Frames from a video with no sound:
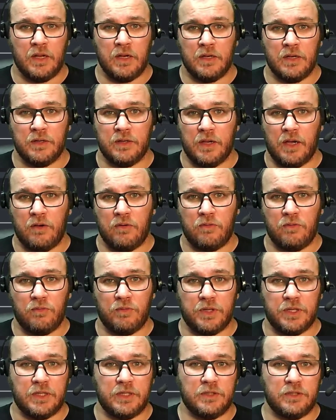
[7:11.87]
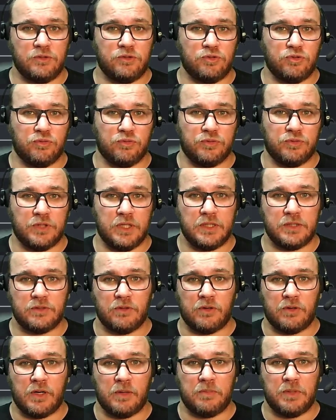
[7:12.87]
Now we need to test
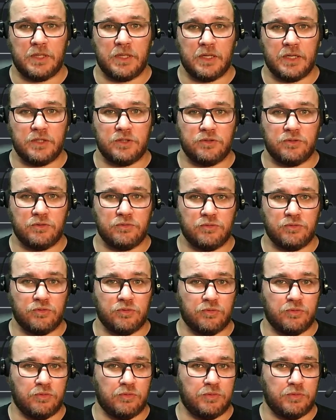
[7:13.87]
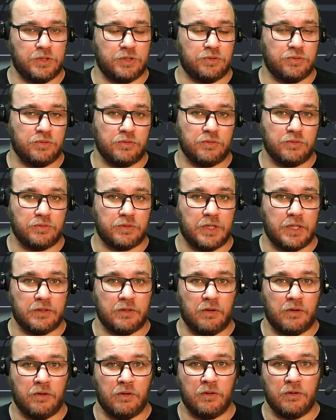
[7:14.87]
our application to be sure that
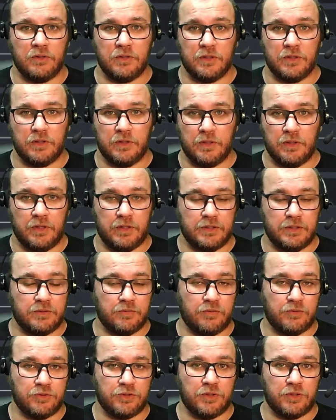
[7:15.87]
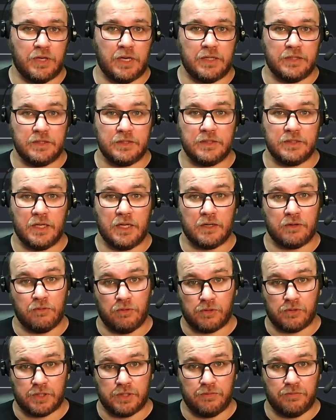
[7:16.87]
all these functionalities are
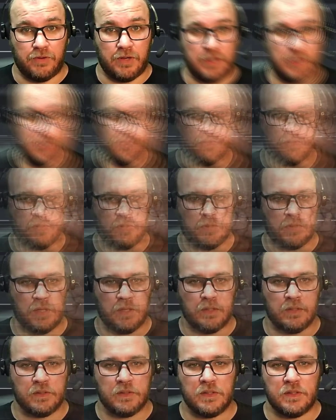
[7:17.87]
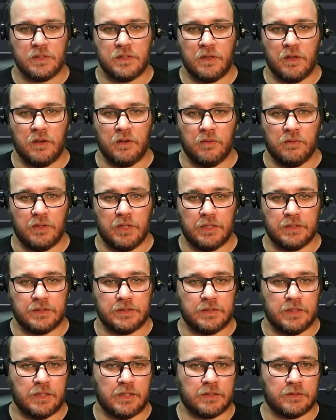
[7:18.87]
working fine. So
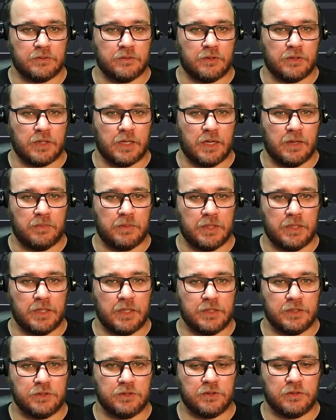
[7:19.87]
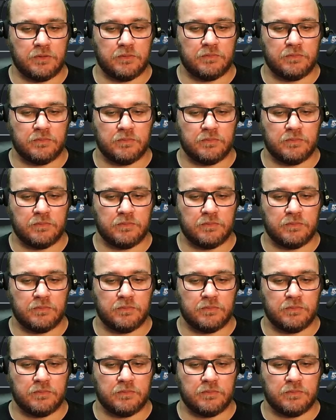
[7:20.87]
start your application.